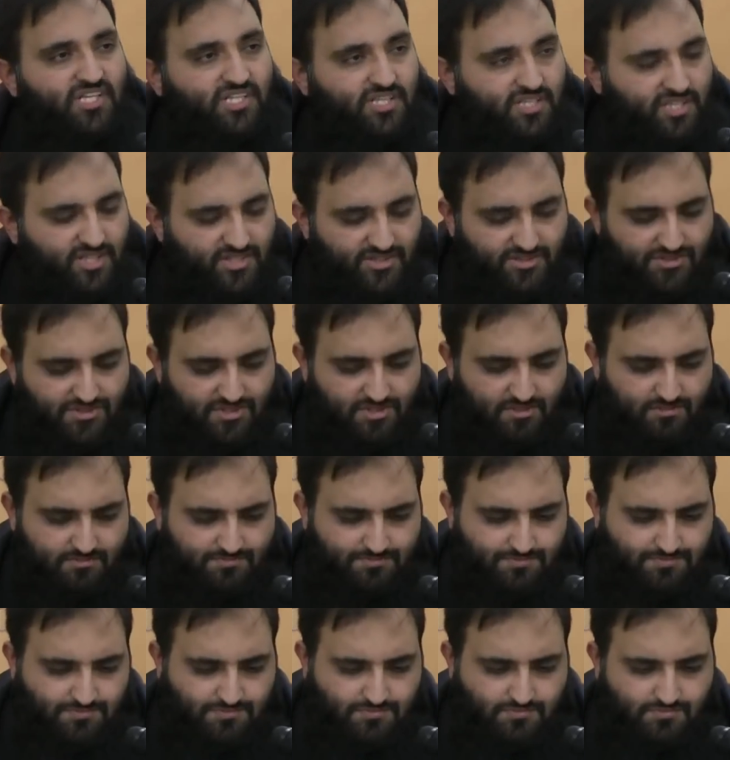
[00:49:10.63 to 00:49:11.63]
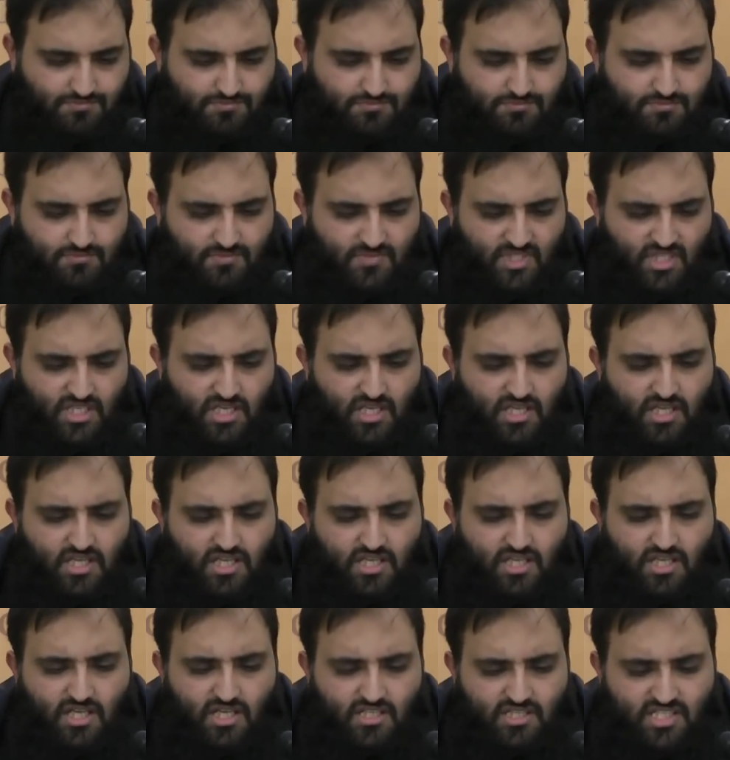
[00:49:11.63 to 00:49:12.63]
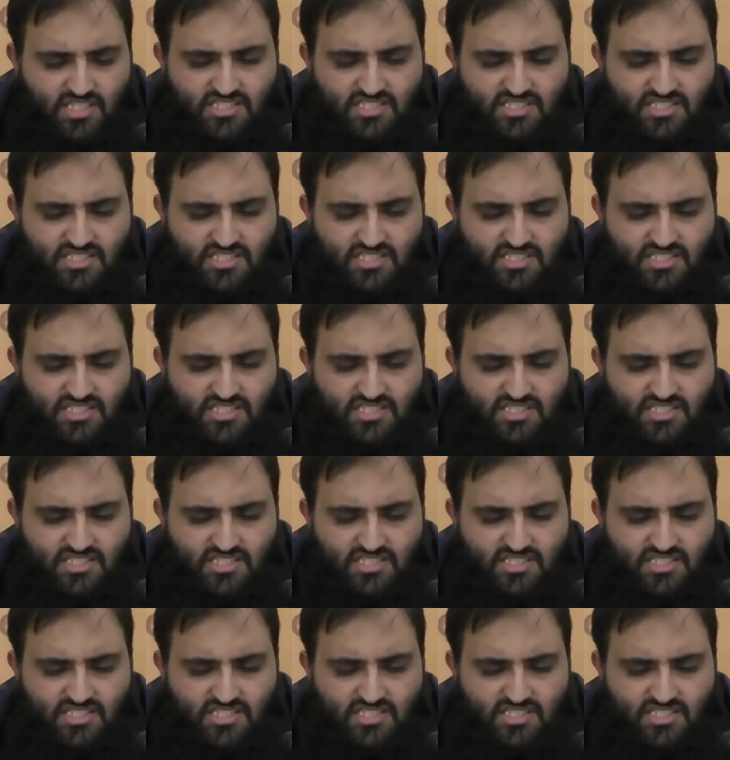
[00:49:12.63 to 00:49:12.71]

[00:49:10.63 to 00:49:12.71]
the earth.